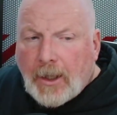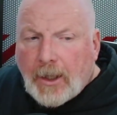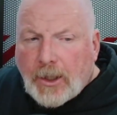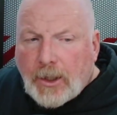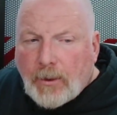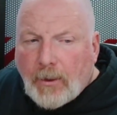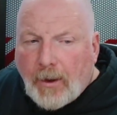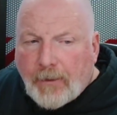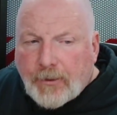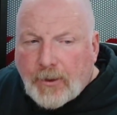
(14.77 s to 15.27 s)

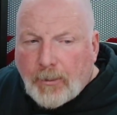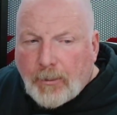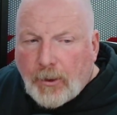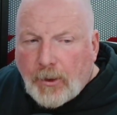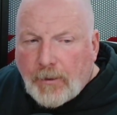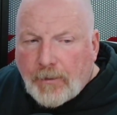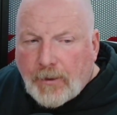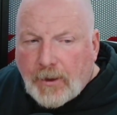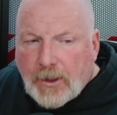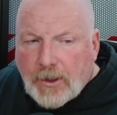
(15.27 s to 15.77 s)
you have to
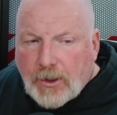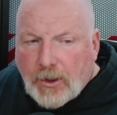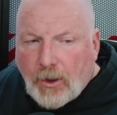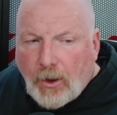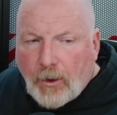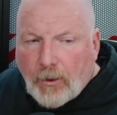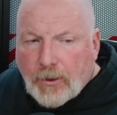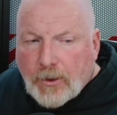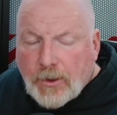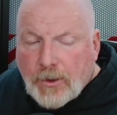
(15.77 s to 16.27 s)
move these
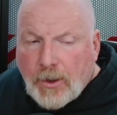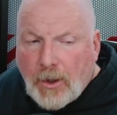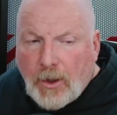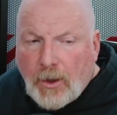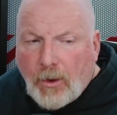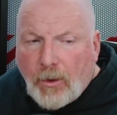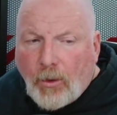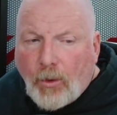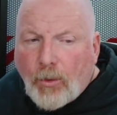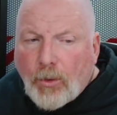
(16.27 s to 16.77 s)
cogs
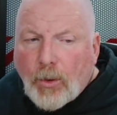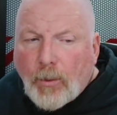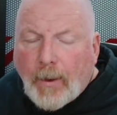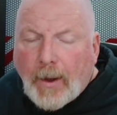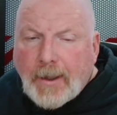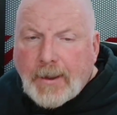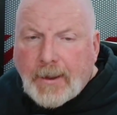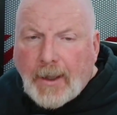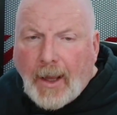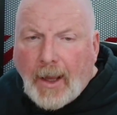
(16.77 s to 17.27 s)
all the
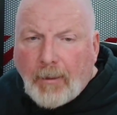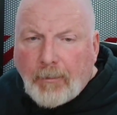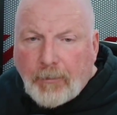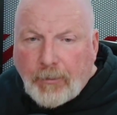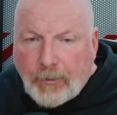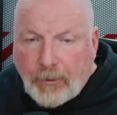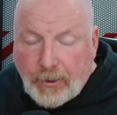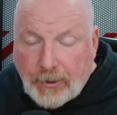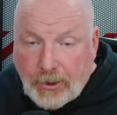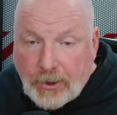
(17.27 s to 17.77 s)
way down
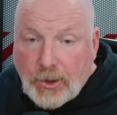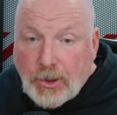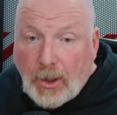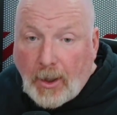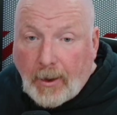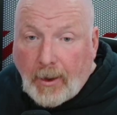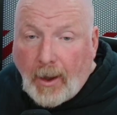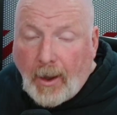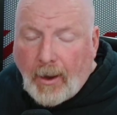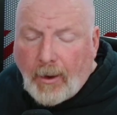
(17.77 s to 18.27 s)
for it to
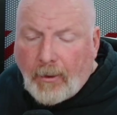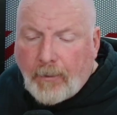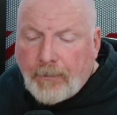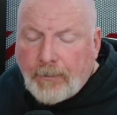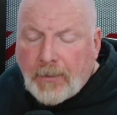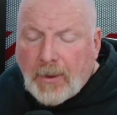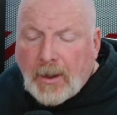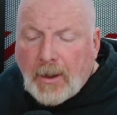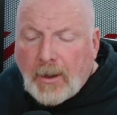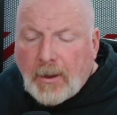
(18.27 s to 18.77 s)
check out.
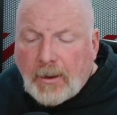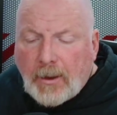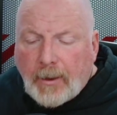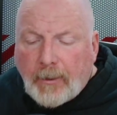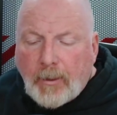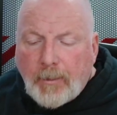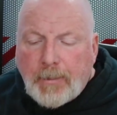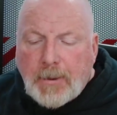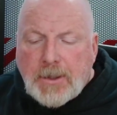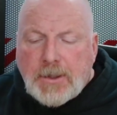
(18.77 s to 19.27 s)
Now,
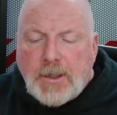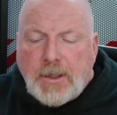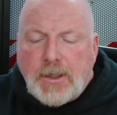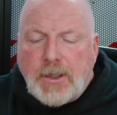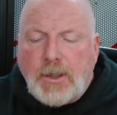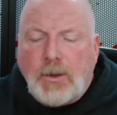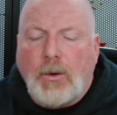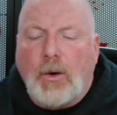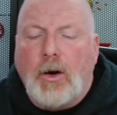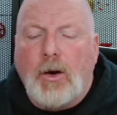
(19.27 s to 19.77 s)
in
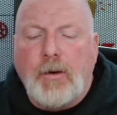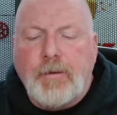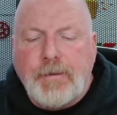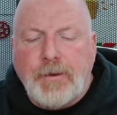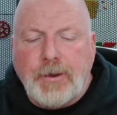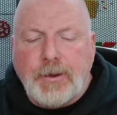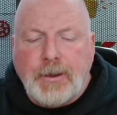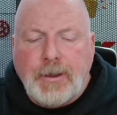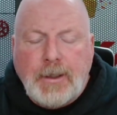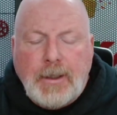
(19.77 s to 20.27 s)
business, quite
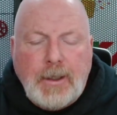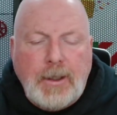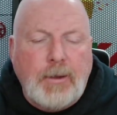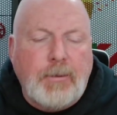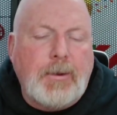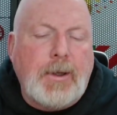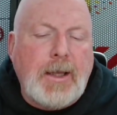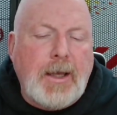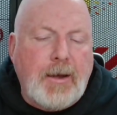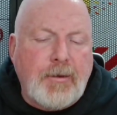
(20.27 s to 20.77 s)
often
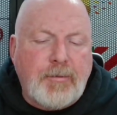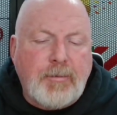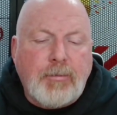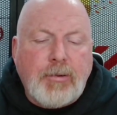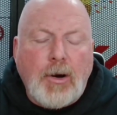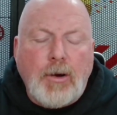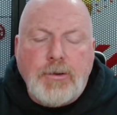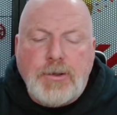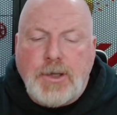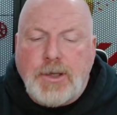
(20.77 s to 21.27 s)
we have
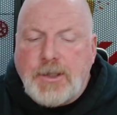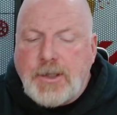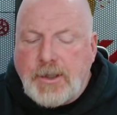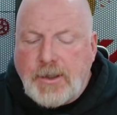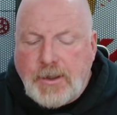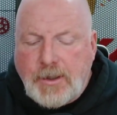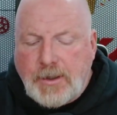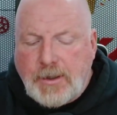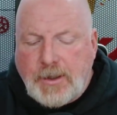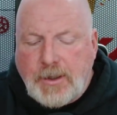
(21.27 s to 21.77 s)
processes
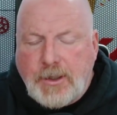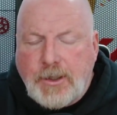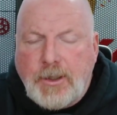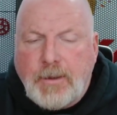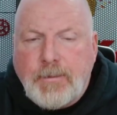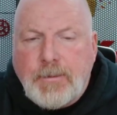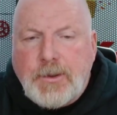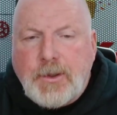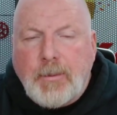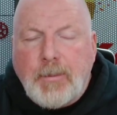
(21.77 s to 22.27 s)
and
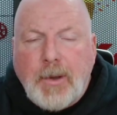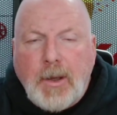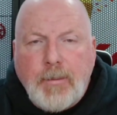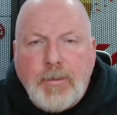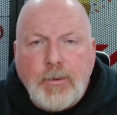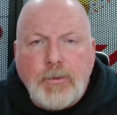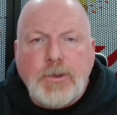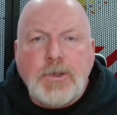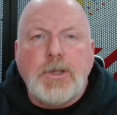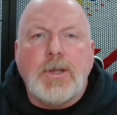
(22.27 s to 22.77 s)
systems that
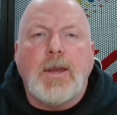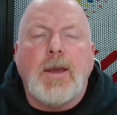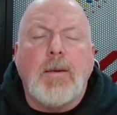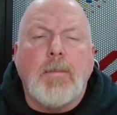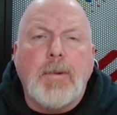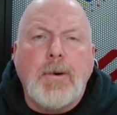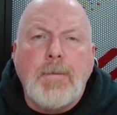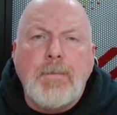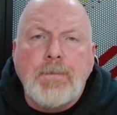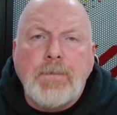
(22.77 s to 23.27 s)
people
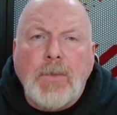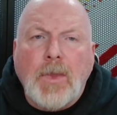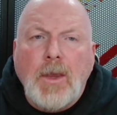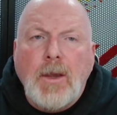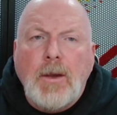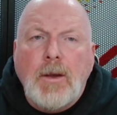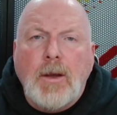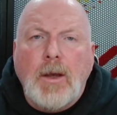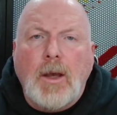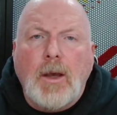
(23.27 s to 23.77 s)
skip.
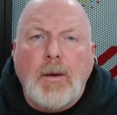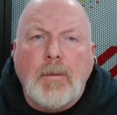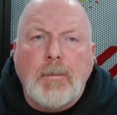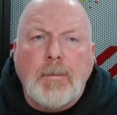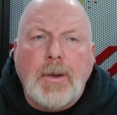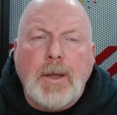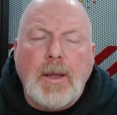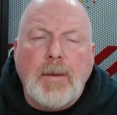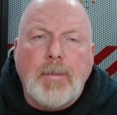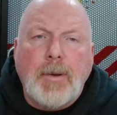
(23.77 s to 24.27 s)

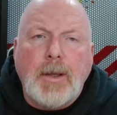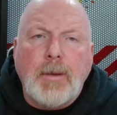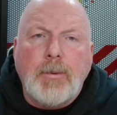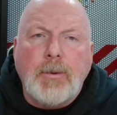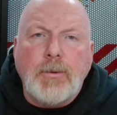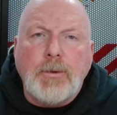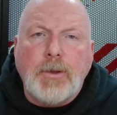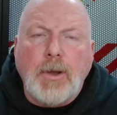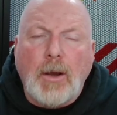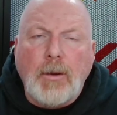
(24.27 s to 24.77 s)

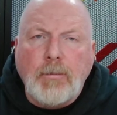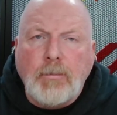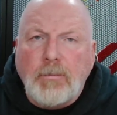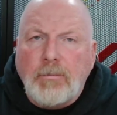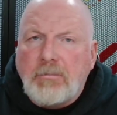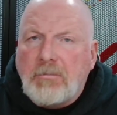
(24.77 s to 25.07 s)
People don't